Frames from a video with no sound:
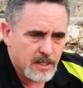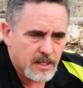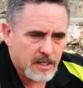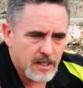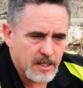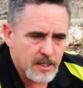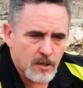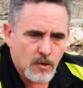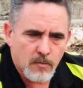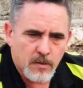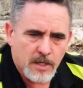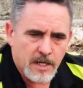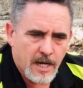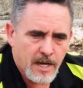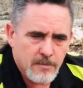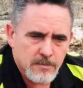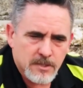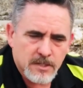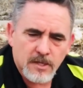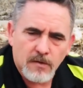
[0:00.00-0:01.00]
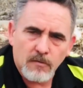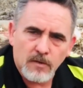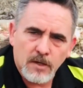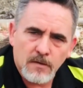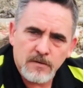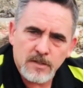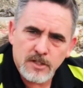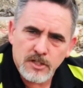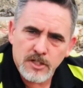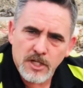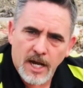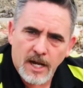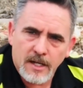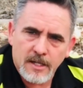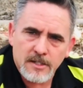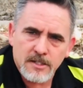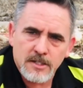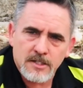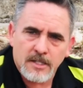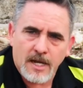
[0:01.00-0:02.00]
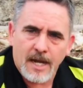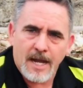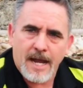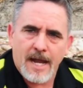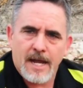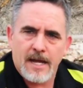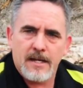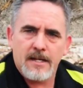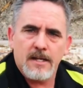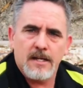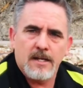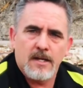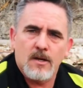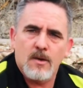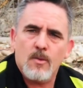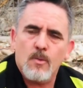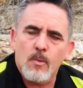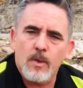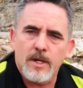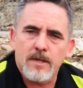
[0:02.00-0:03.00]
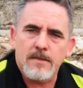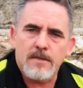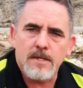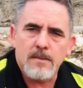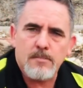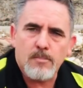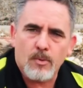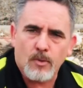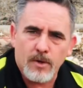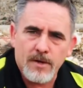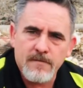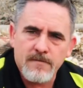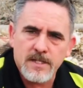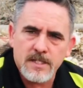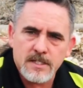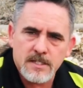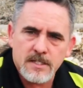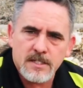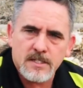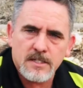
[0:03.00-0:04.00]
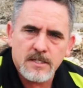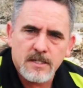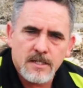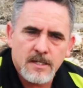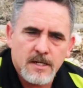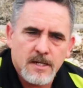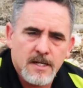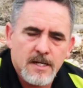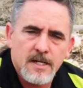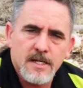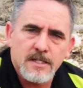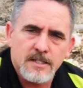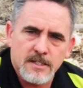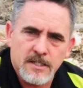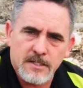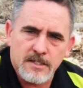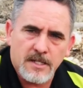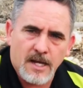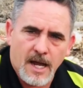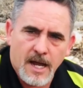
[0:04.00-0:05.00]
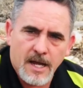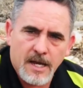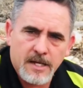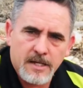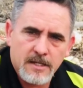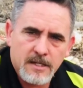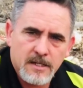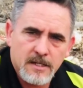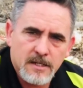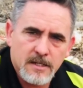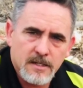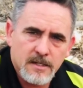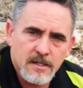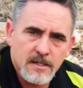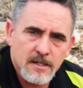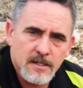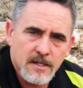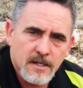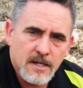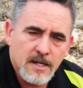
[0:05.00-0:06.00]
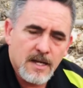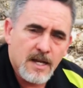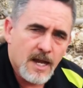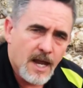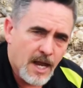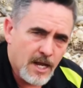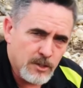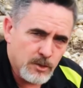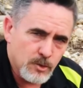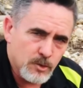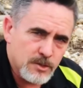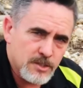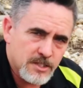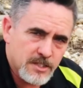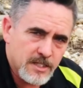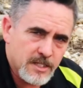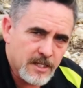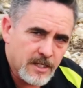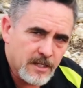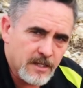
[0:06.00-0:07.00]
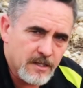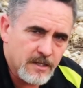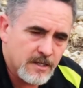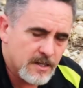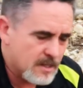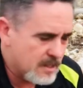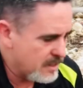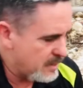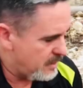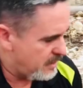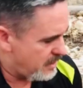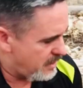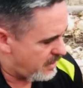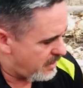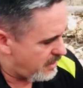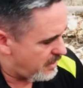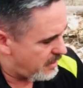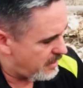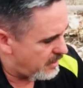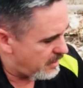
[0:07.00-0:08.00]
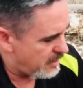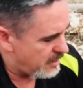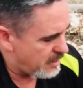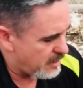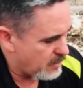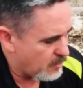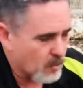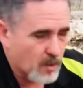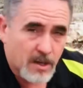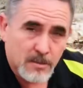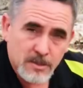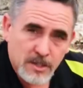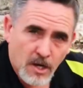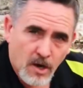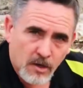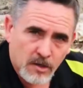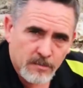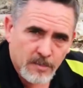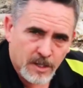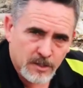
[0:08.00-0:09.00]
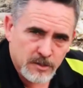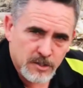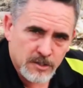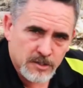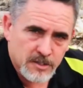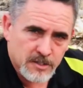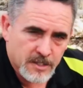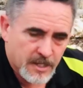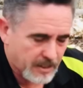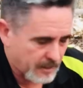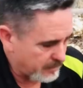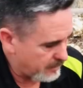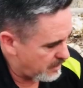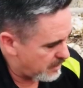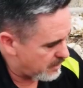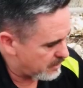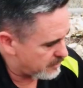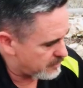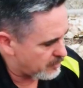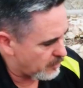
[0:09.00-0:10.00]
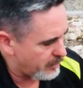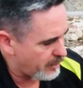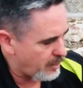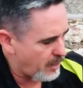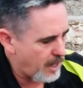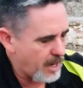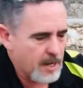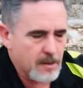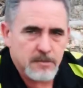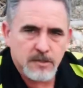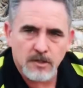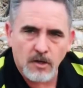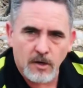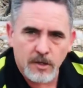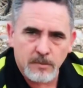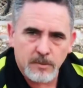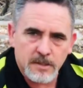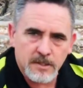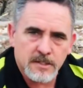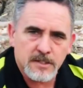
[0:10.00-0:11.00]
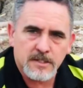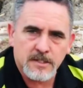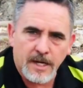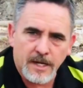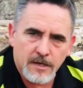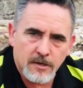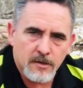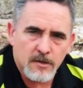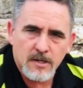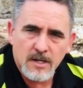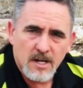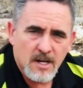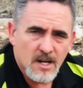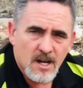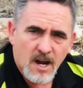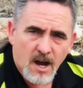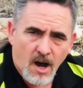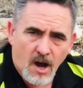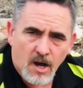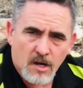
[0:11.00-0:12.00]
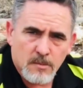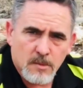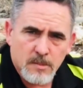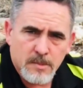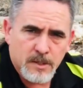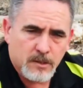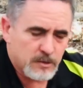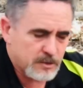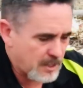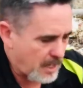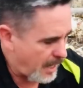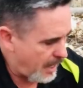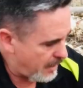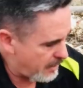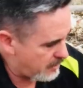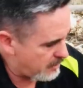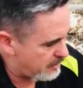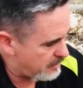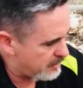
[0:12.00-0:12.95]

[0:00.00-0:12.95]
It overcame several of the challenges I had with the previous design, and you'll see what I'm talking about in just a second. So here I am starting with a standard automobile tire.